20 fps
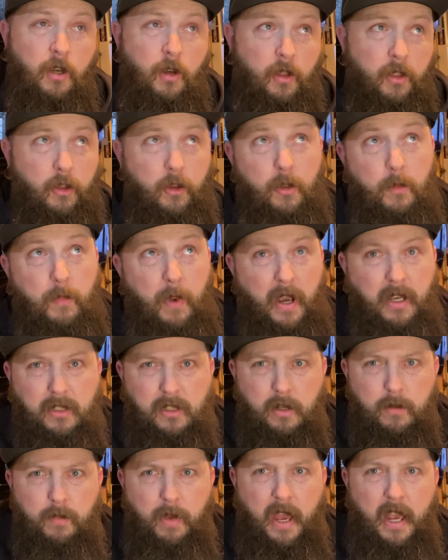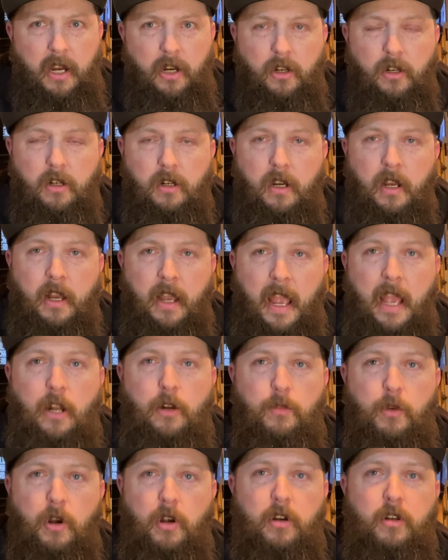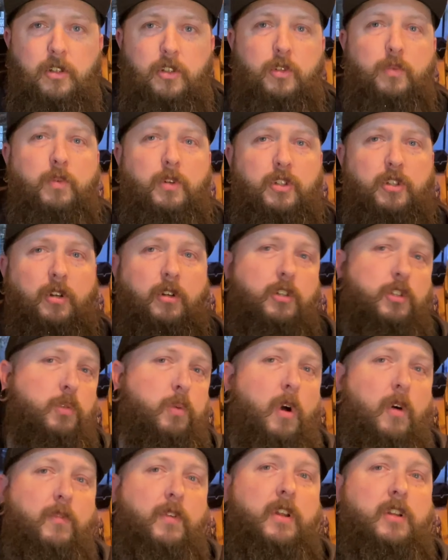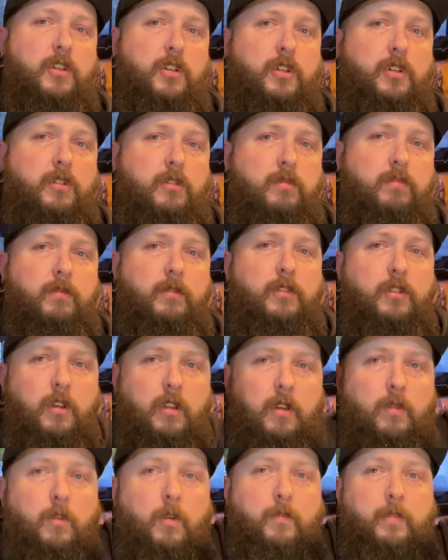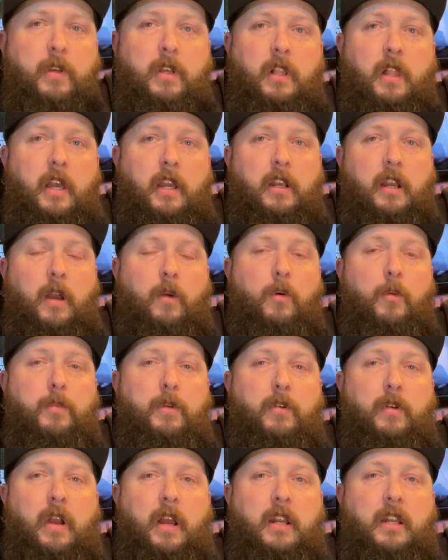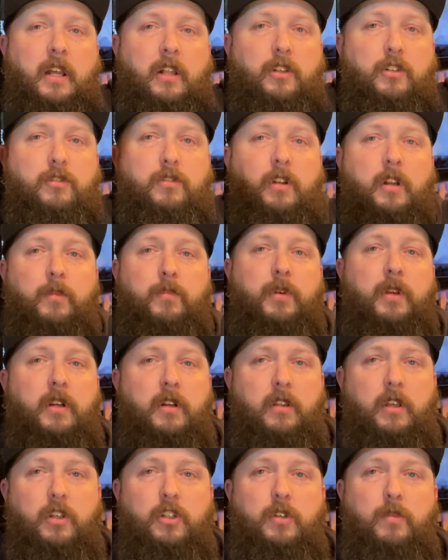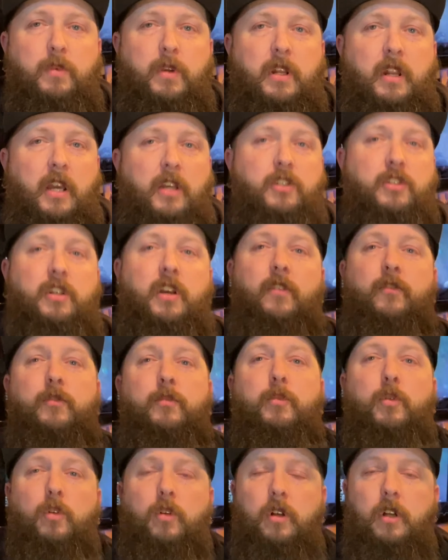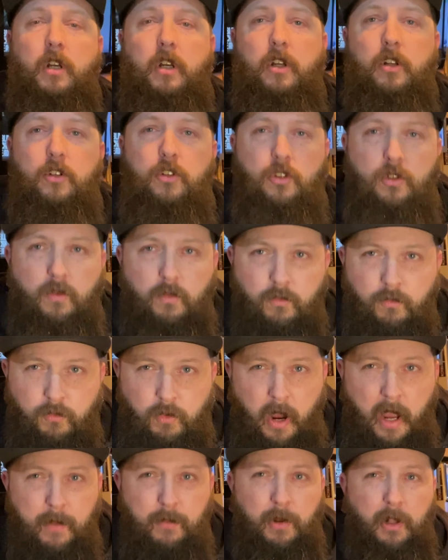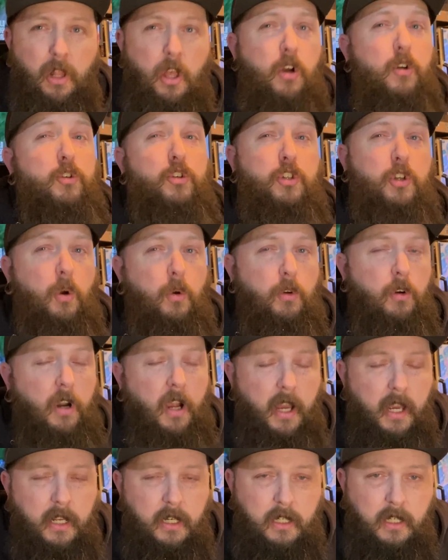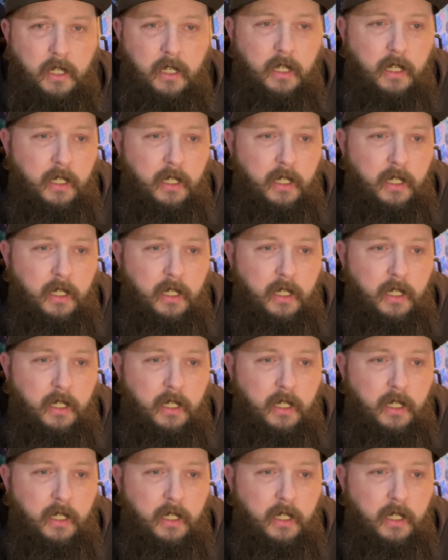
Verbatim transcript: They're the bison bagger uh, handlebars, which are 12 inch. So they won't be like, I won't be riding down the street up here. They should be a nice, comfortable, right below shoulder height.